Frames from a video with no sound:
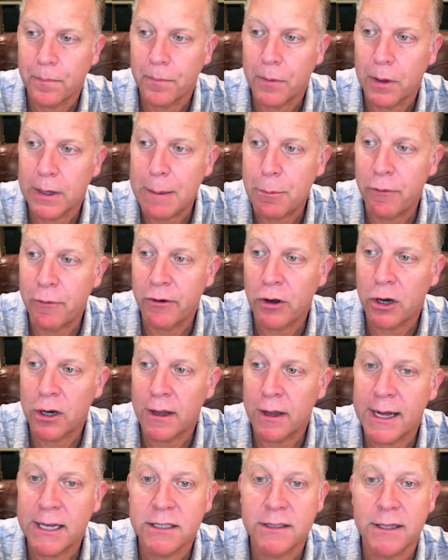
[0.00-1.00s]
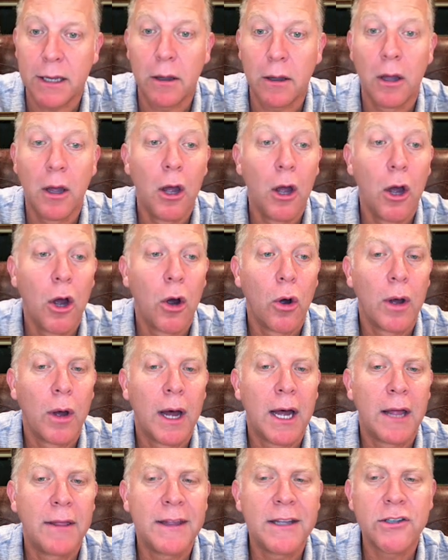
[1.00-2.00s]
Okay, moving on to the next thing.
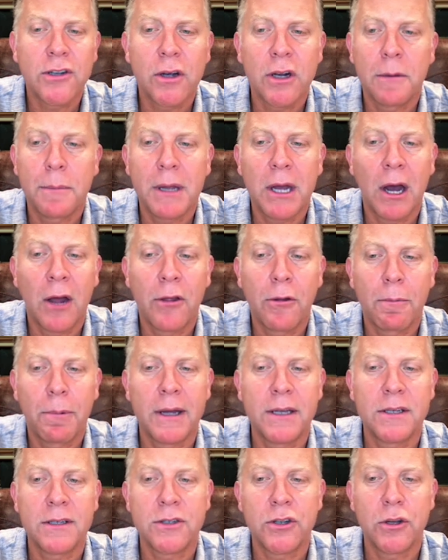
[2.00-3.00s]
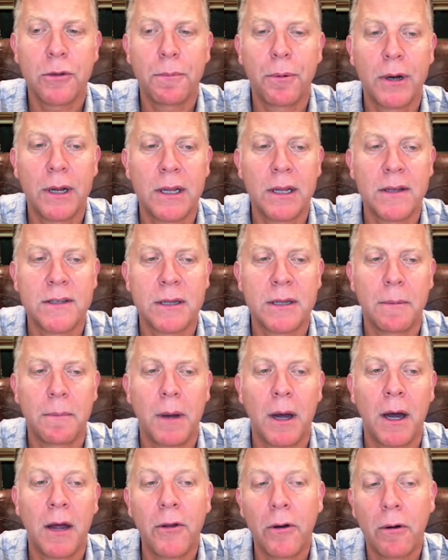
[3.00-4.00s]
These are going to be other places you put in some
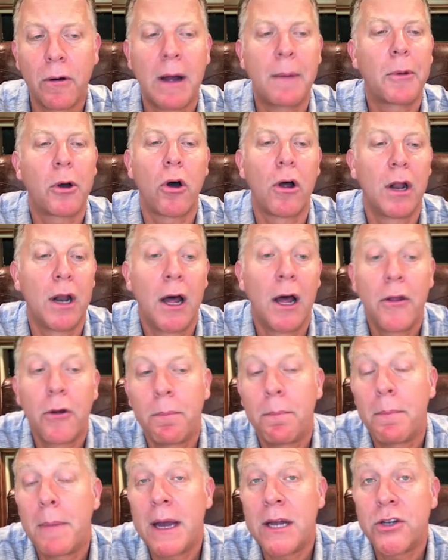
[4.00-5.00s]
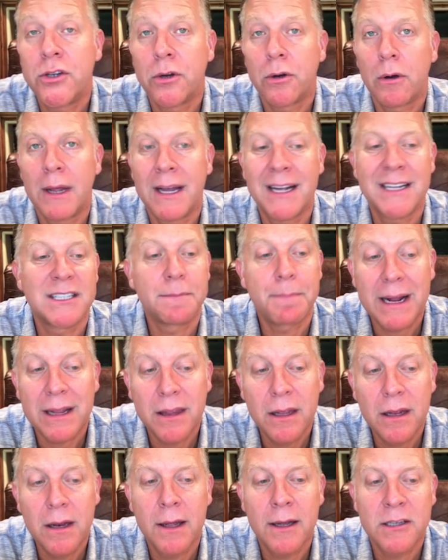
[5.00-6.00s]
other, I'm going to call it other major
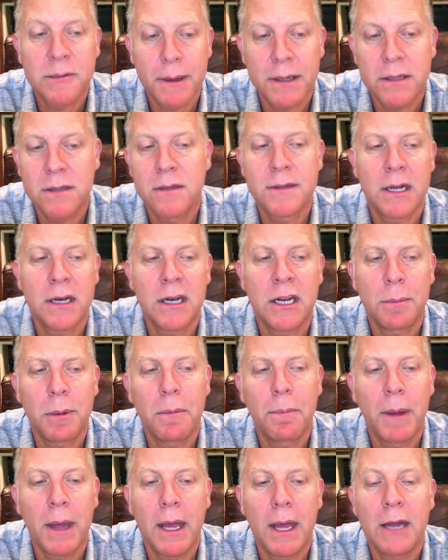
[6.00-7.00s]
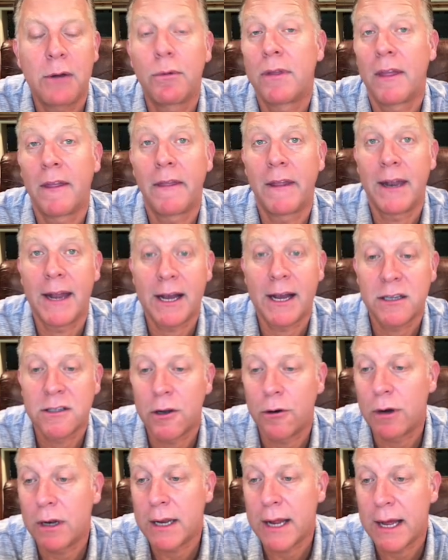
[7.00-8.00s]
expected expenses that need to be paid within the next
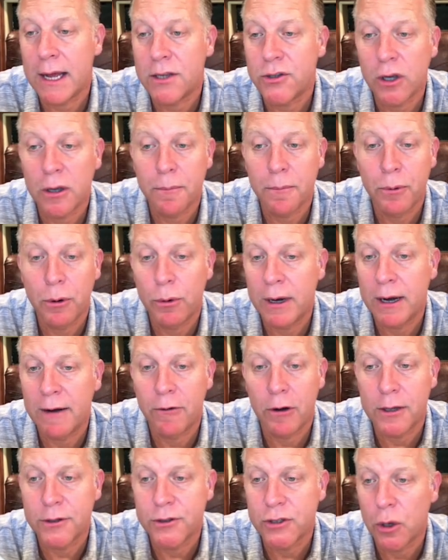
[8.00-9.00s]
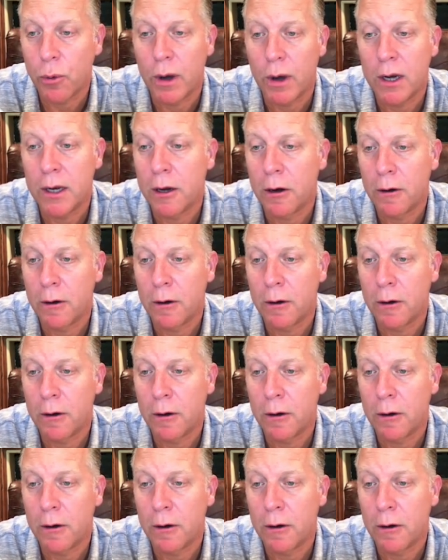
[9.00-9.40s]
30 days. You can put whatever else you want in here.